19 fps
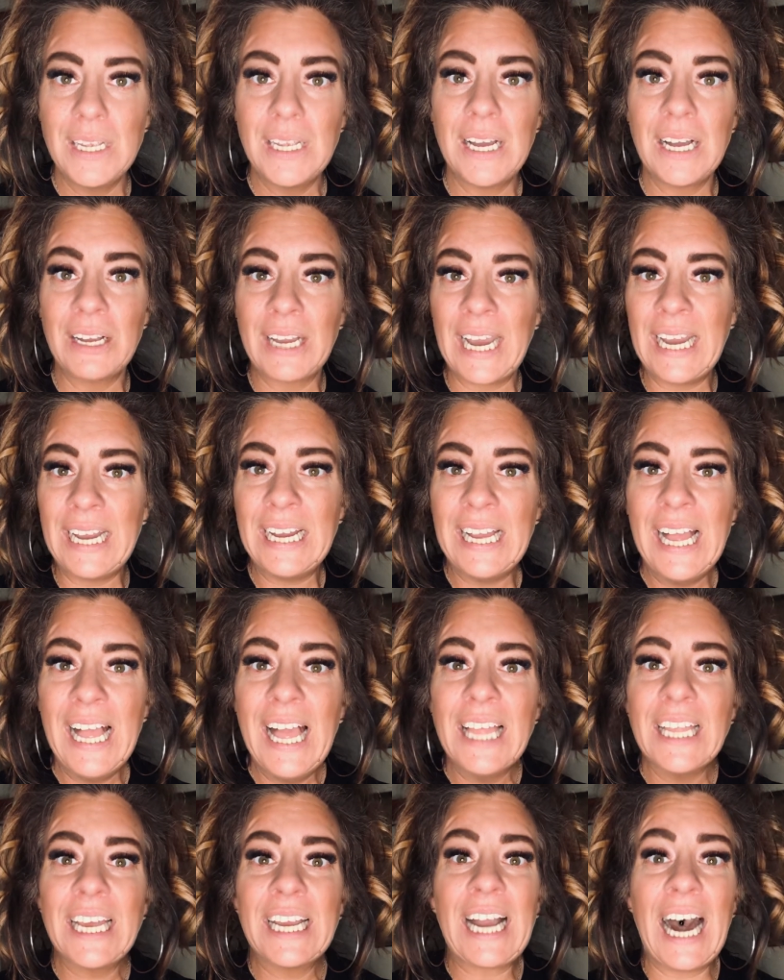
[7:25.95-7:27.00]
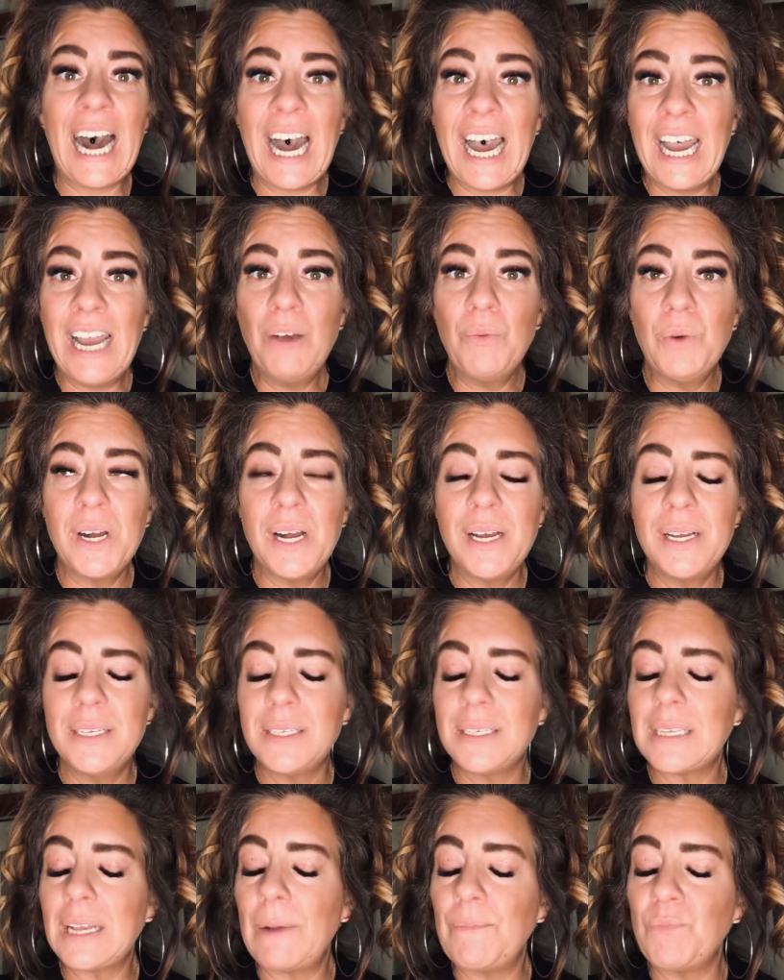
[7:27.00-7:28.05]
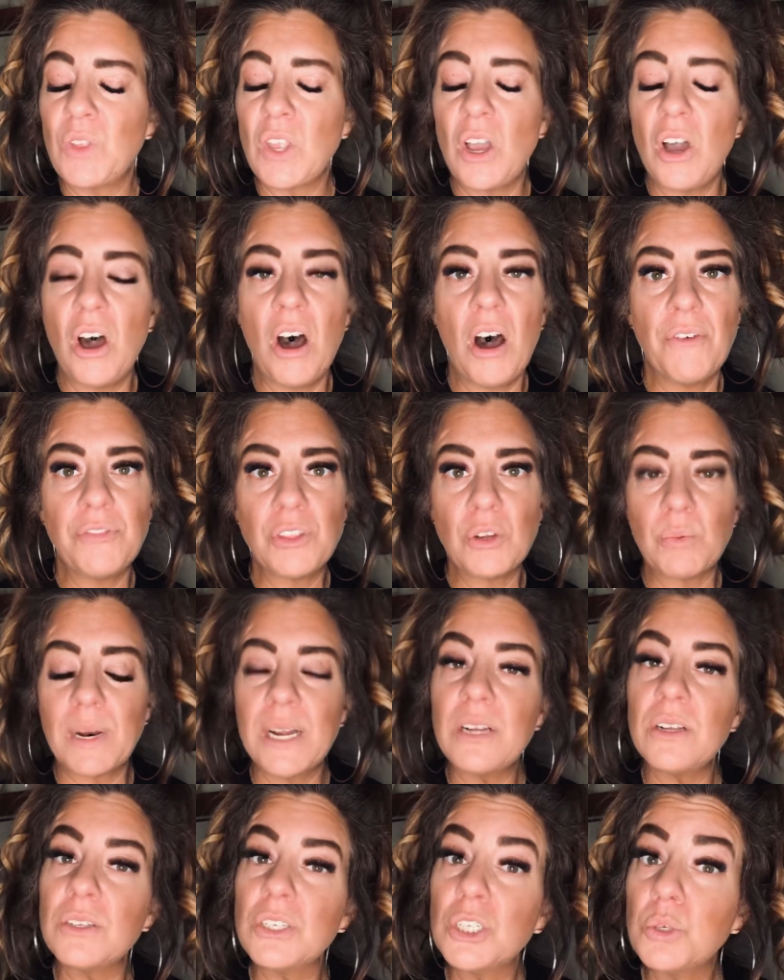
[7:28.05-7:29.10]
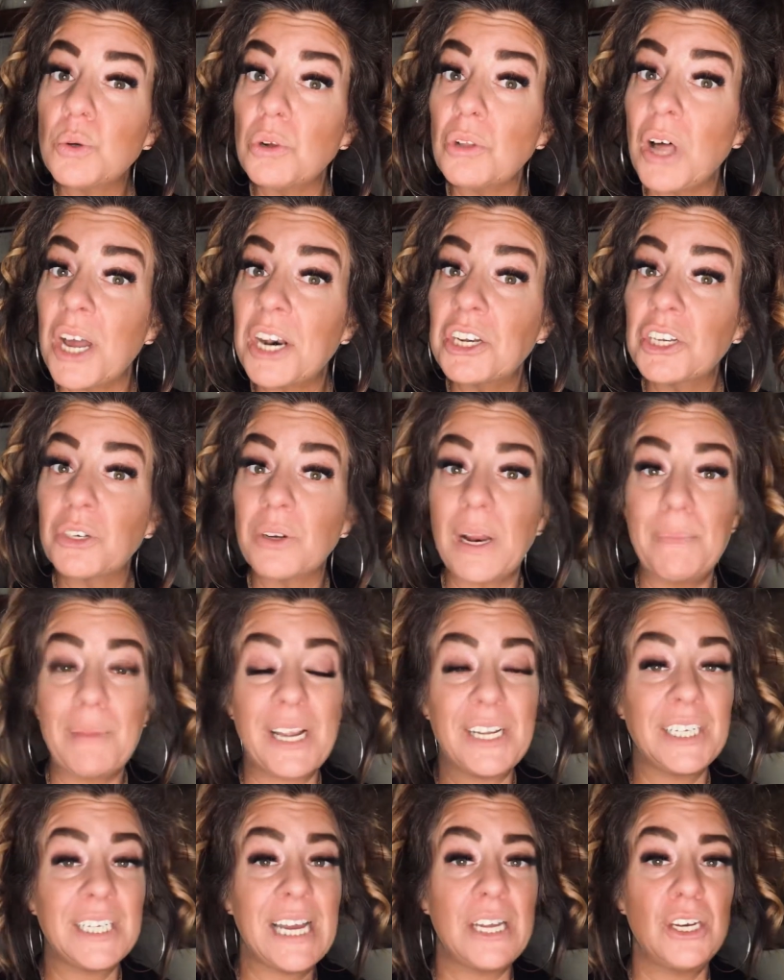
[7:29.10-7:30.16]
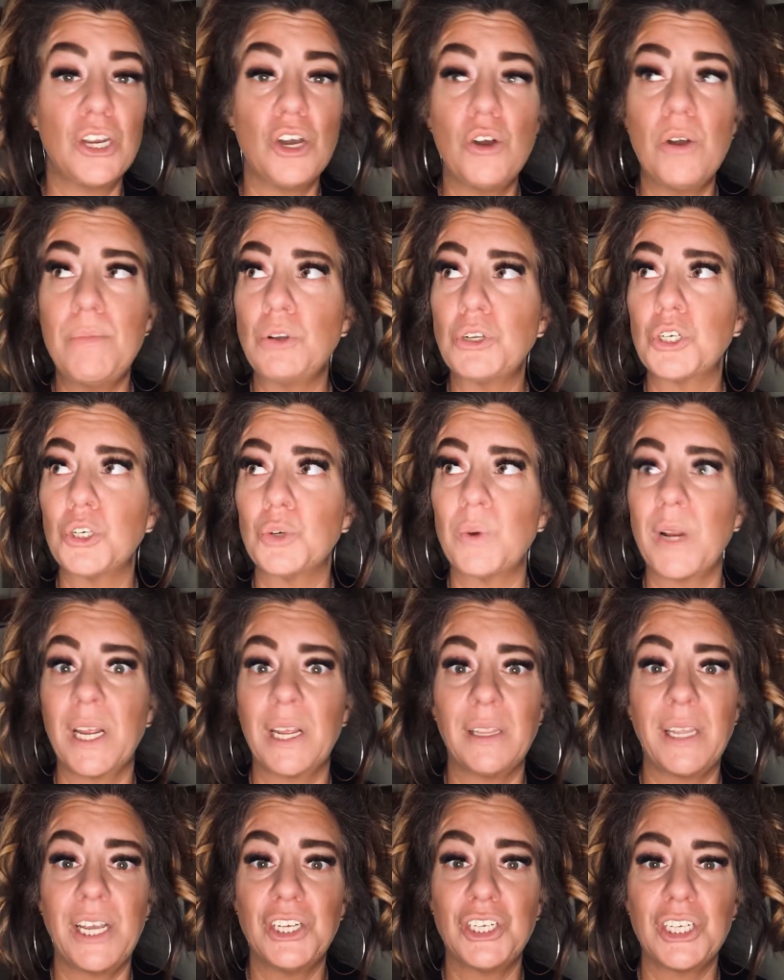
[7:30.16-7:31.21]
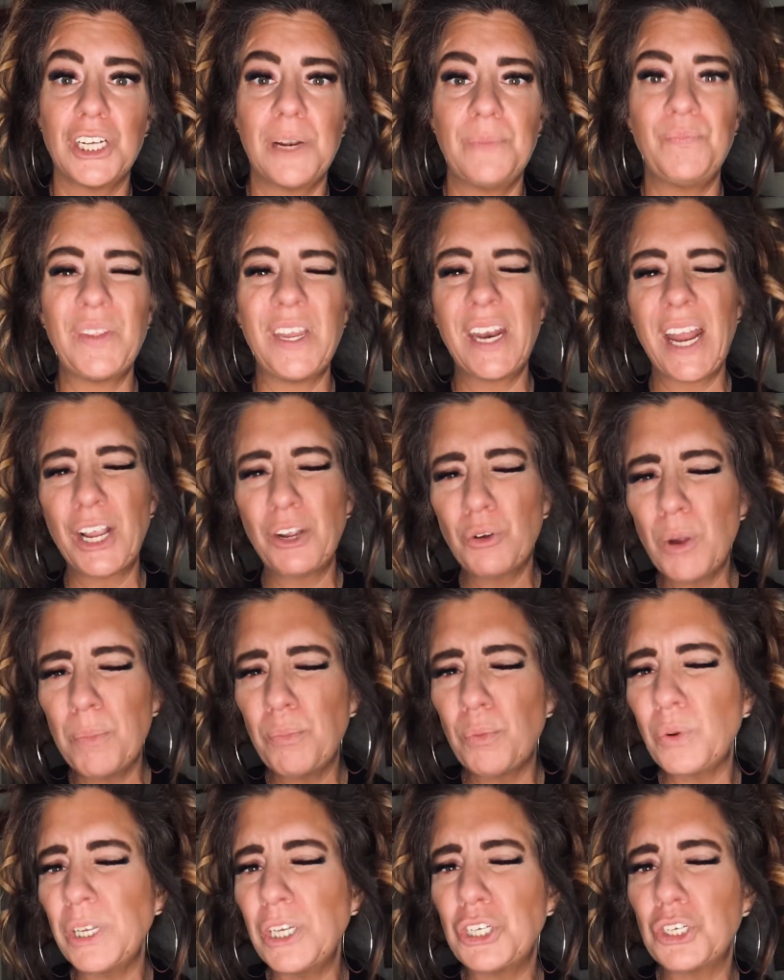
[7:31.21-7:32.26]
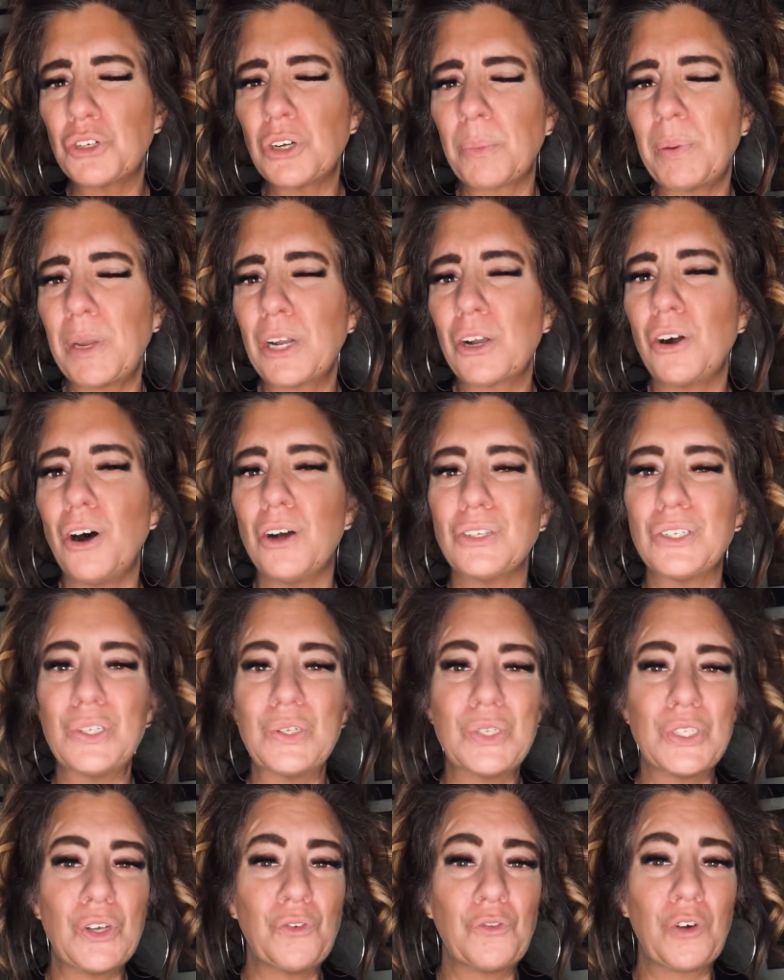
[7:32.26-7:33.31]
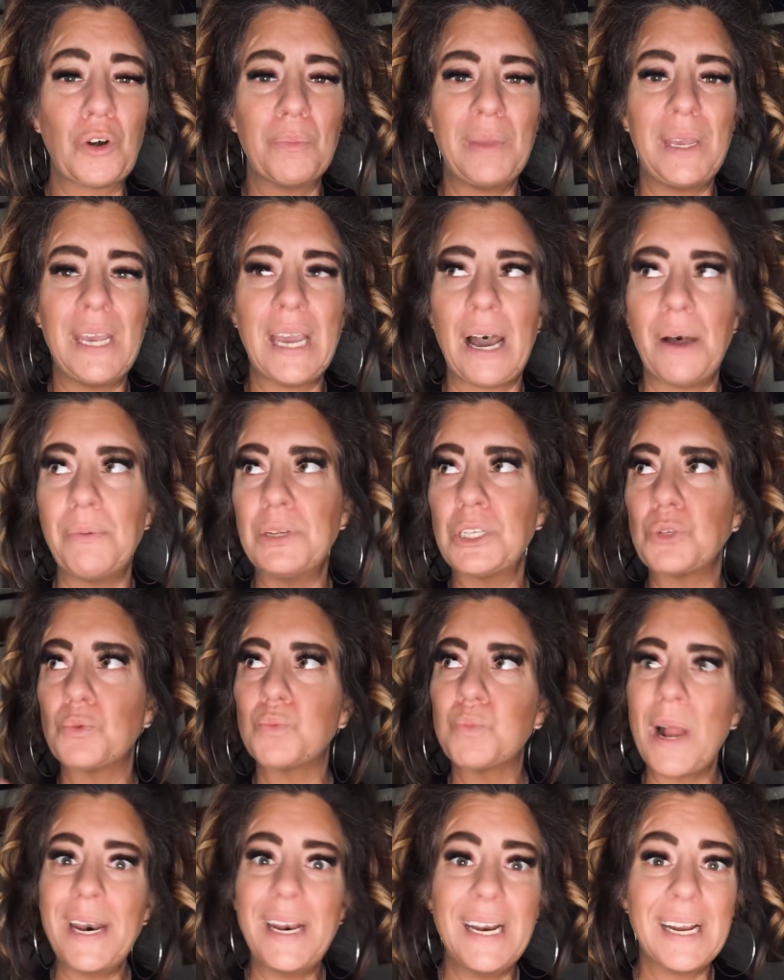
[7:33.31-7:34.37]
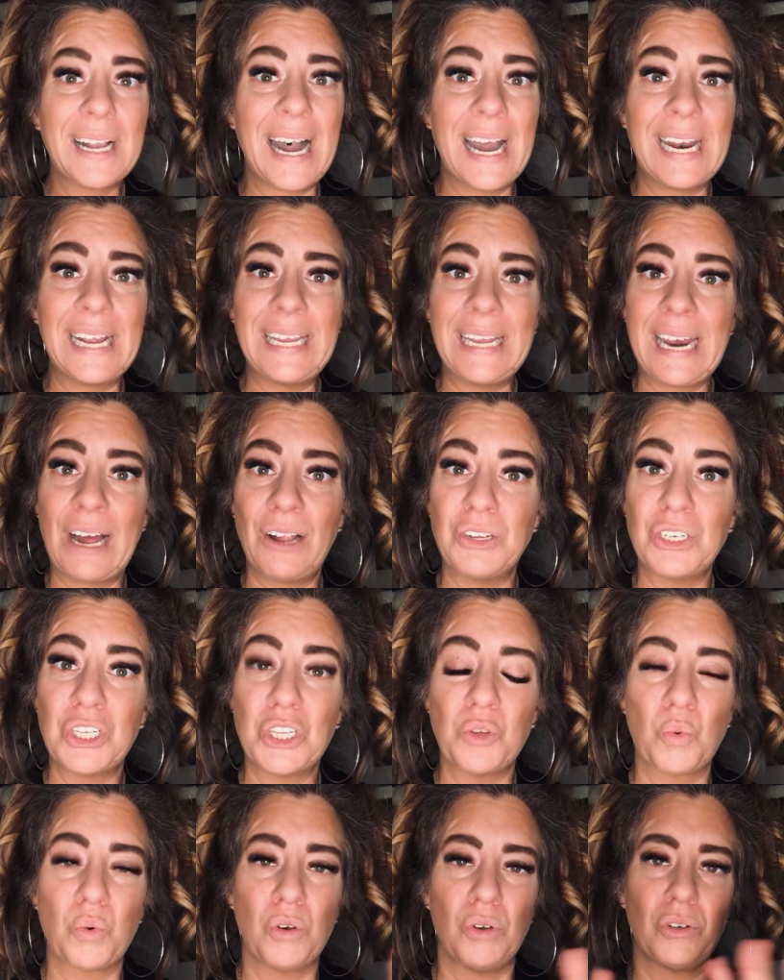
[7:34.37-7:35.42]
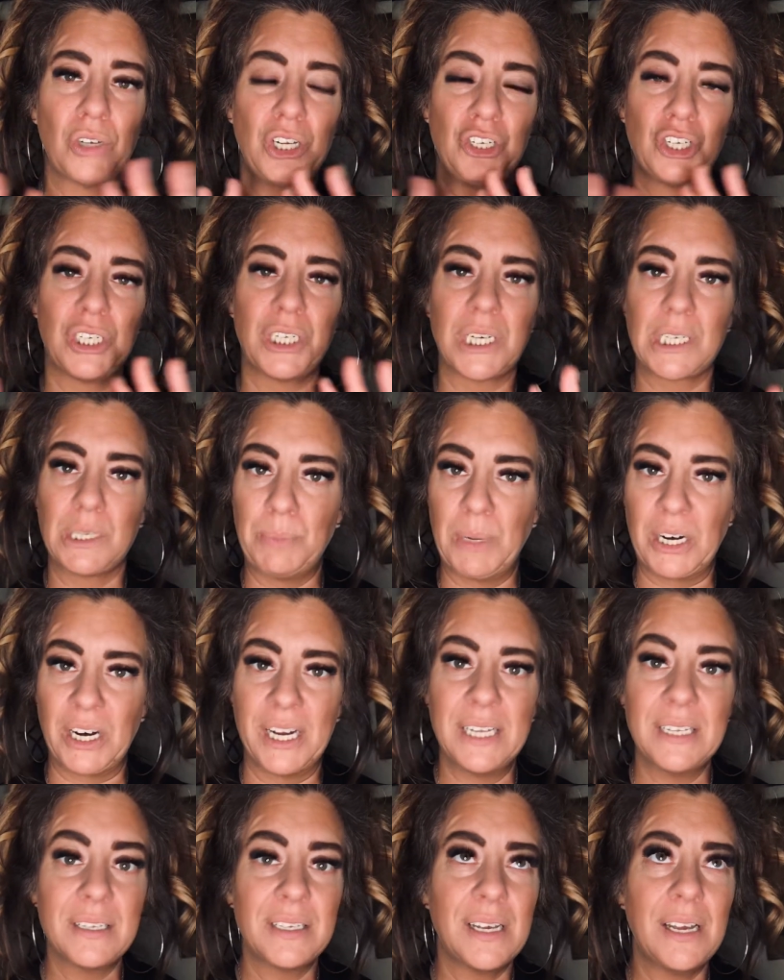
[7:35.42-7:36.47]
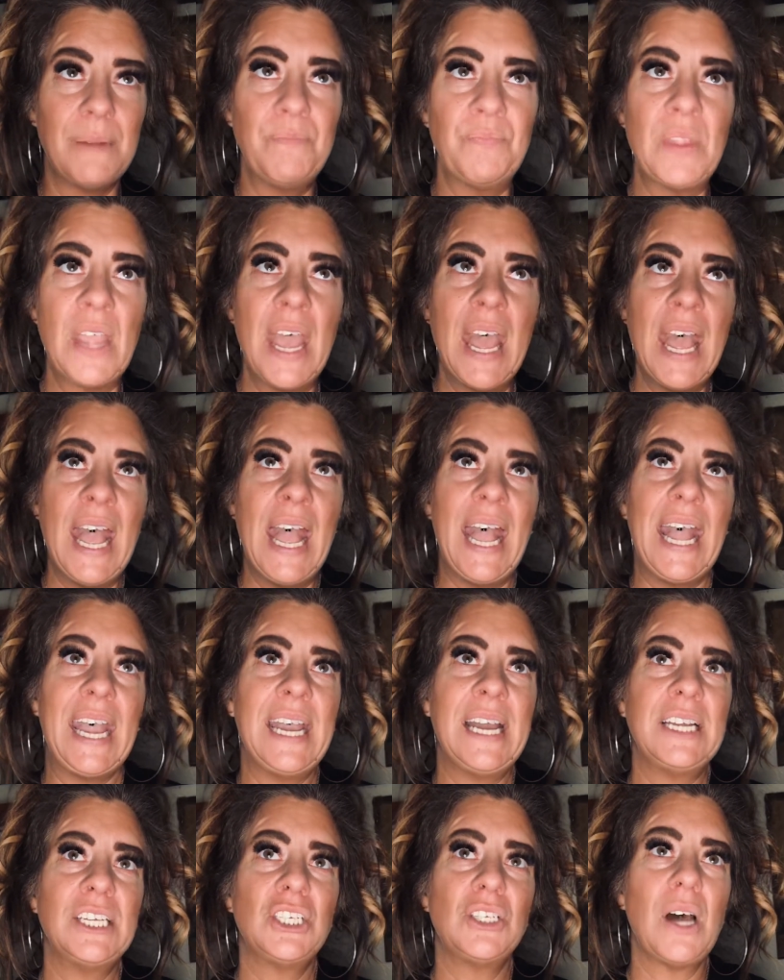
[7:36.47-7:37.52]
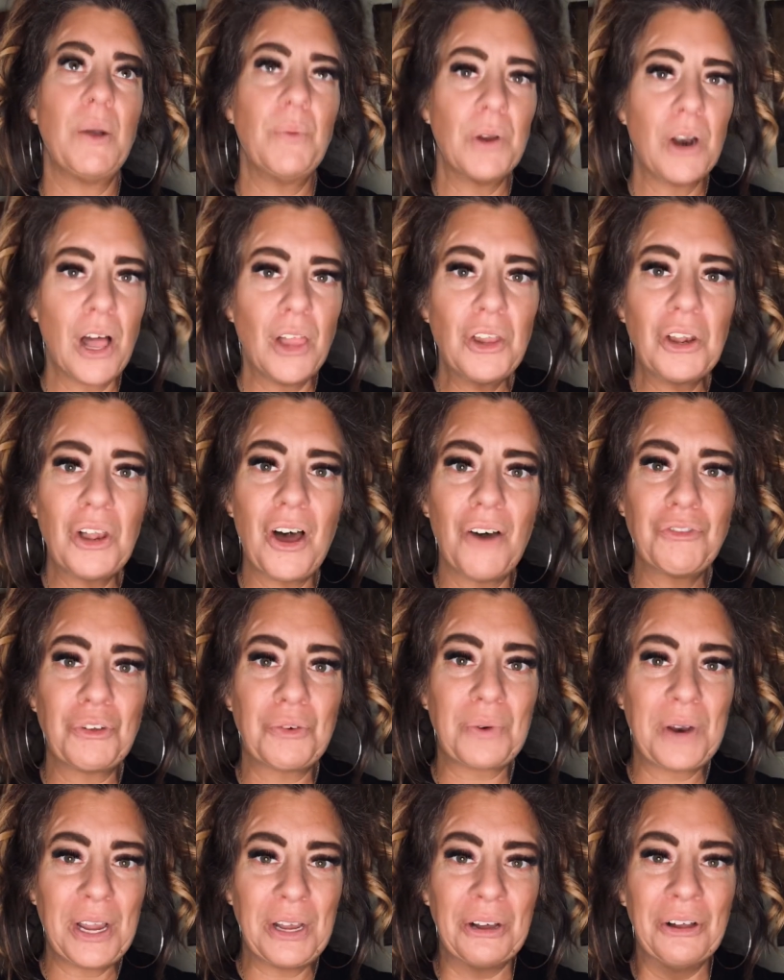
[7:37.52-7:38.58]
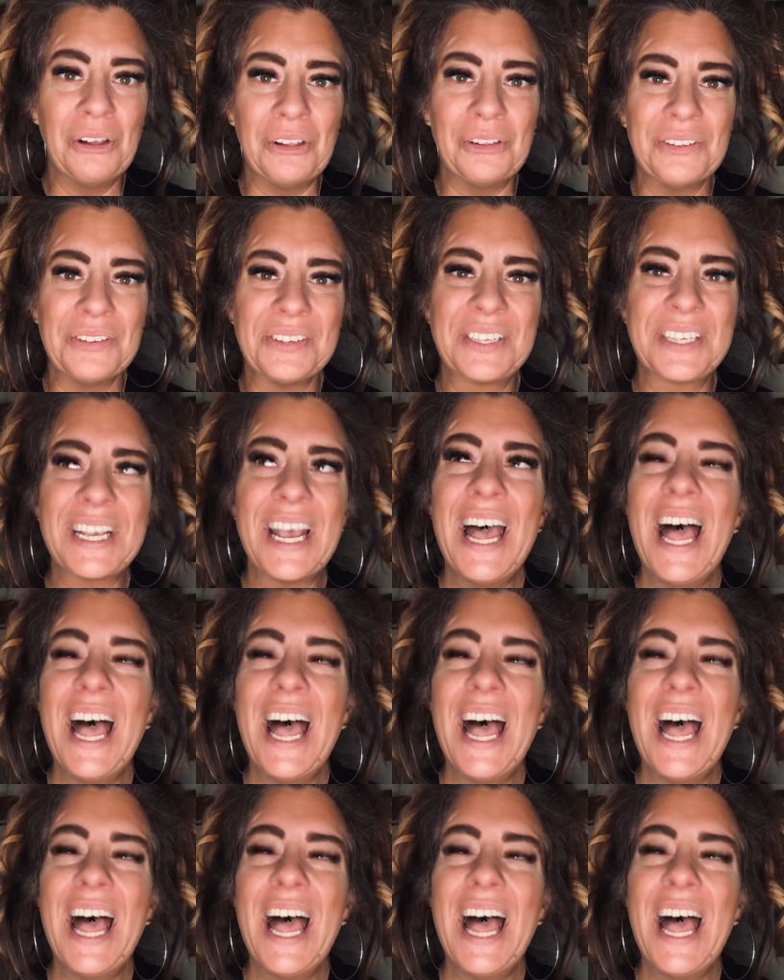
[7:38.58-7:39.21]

Okay? Like, I was off the rails to a lot of degree. I mean, I just had no emotional regulation, and I grew up really strict Pentecostal. So for me, I was ready to kind of get out into the world and just experience it. And so I went a little off the rails.